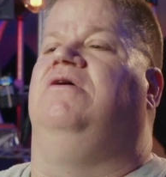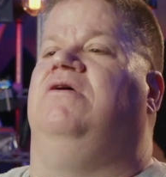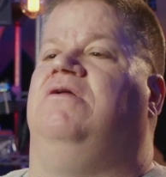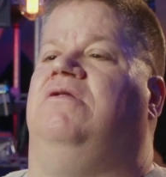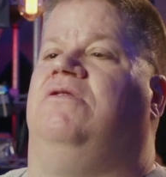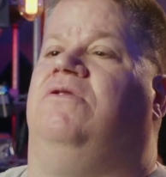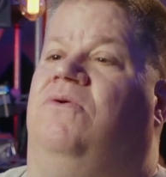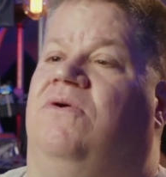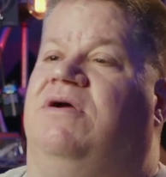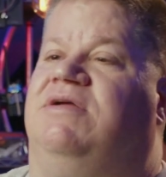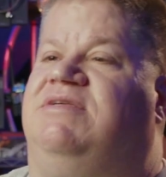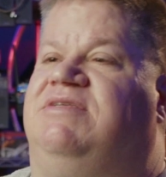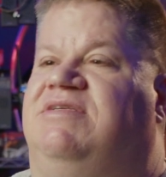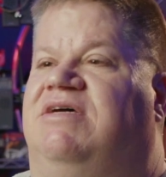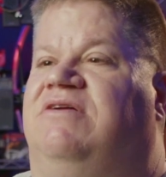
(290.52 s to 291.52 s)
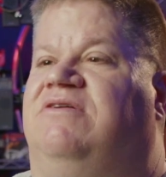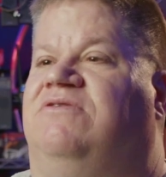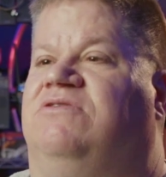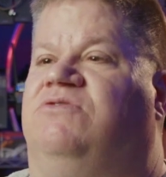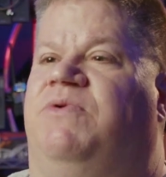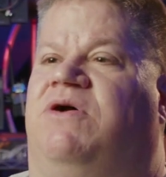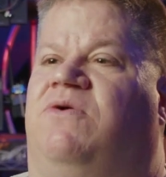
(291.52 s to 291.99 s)
LoRa signals
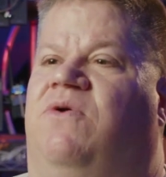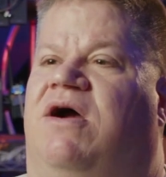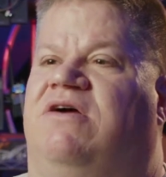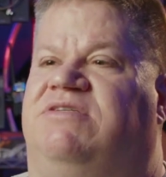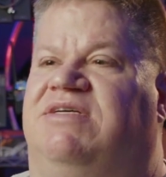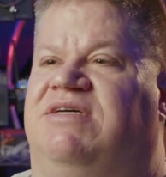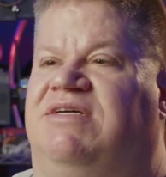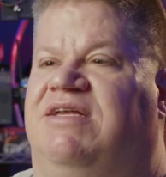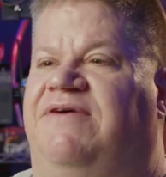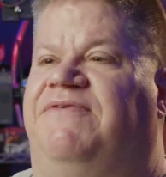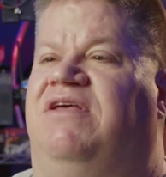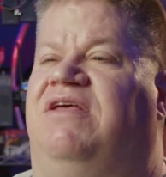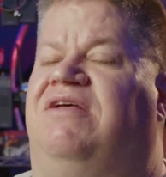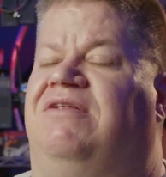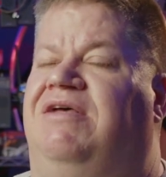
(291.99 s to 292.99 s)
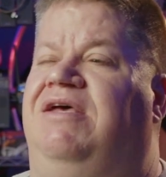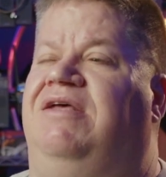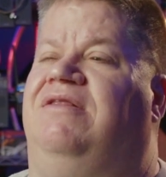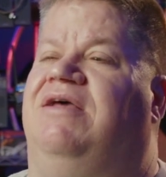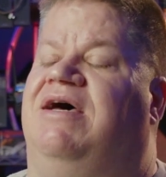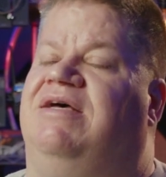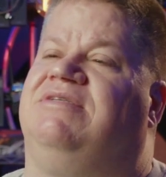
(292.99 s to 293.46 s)
require significantly
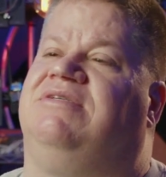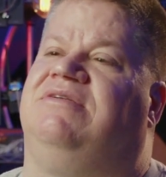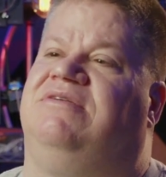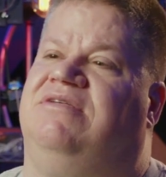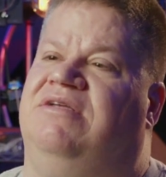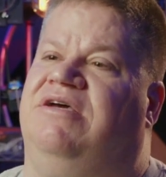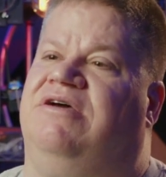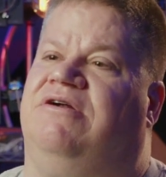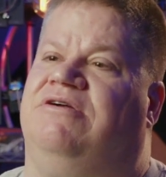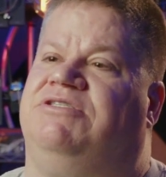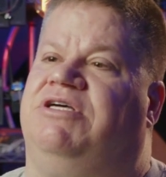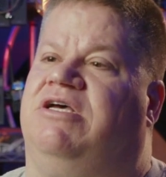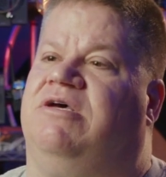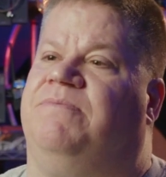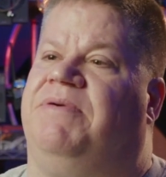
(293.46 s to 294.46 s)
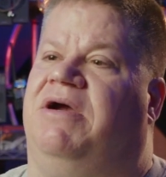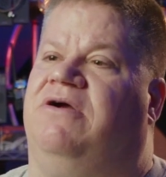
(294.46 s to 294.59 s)
less energy compared to